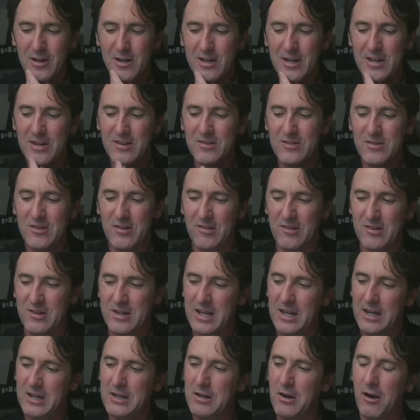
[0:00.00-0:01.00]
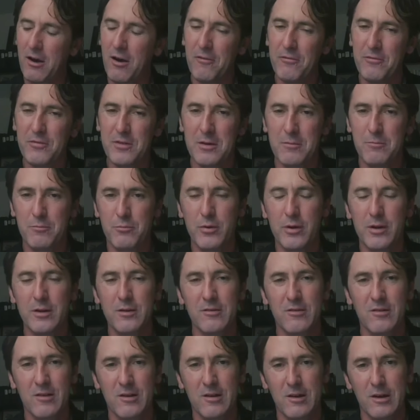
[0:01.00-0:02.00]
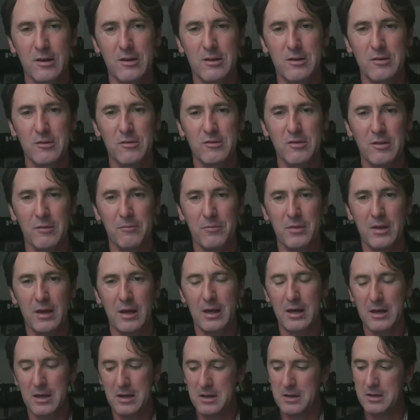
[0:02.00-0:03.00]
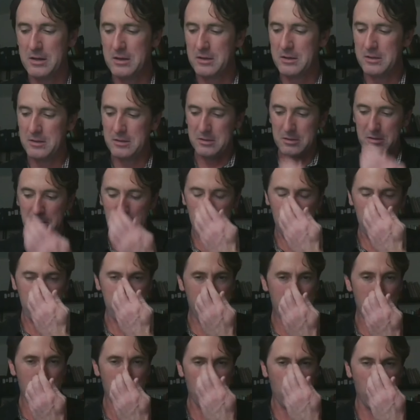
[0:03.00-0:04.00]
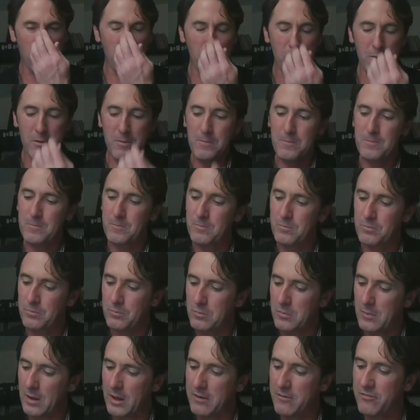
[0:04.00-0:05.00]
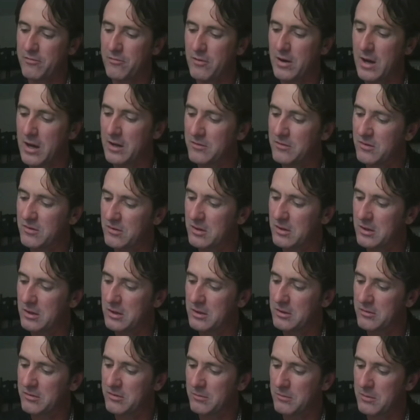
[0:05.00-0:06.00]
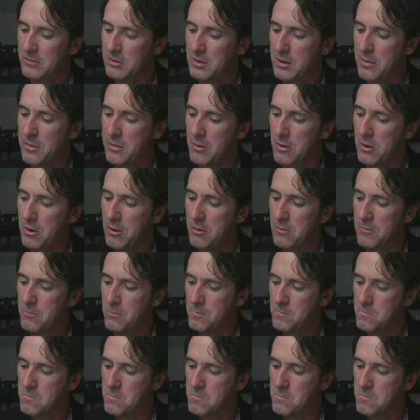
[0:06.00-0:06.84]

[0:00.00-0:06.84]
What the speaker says: He's just ticked off that Britain's going to do something on their own, and France is going to do something on their own.